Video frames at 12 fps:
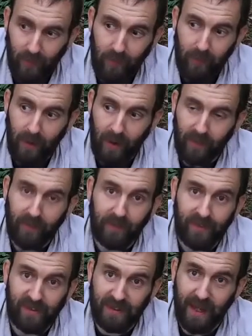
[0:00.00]
the path
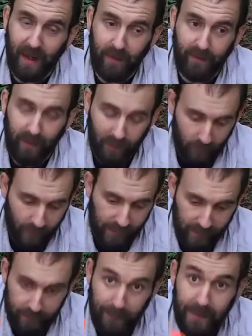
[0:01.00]
to see how far away I
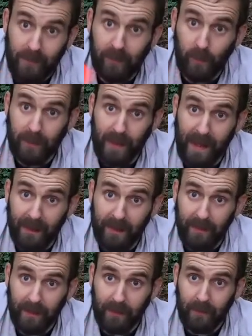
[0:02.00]
can be before we can hear the
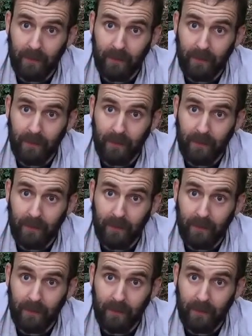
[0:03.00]
thing.